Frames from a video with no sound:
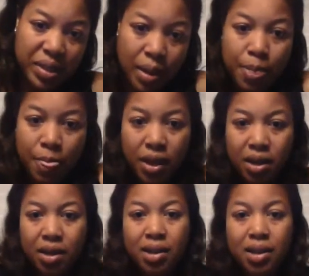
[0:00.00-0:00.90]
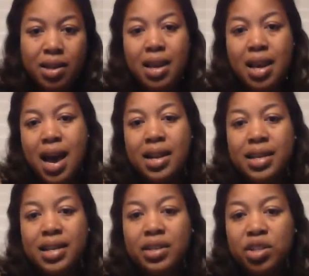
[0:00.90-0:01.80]
something I
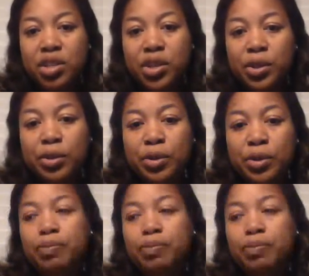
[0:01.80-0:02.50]
needed to do,